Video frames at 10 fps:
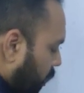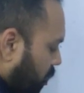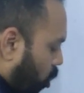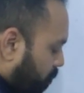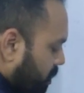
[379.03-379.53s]

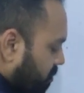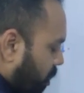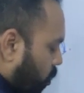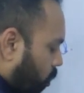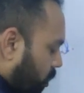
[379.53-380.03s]
think the options
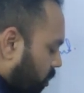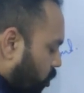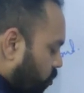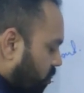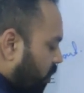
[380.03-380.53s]
are not
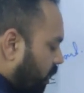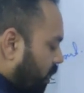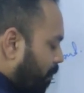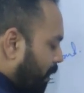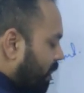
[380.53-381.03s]
using
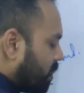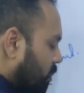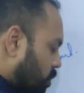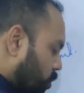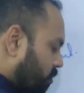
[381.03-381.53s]
DAB. They are
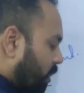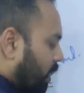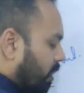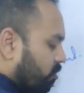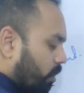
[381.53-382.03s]
just
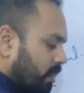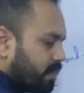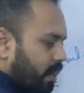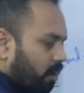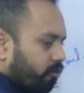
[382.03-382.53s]
using D. So D
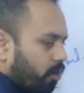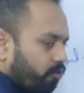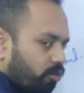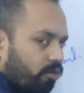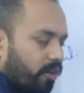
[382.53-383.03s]
stands for
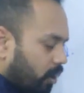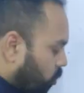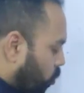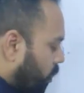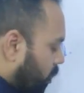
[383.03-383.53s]
diffusivity.
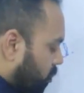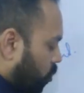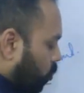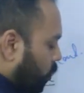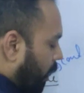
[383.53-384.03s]
No
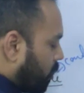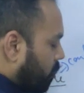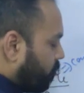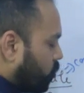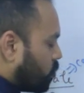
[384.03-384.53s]
need to get
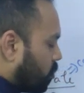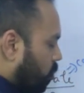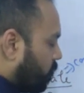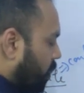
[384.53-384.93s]
confused or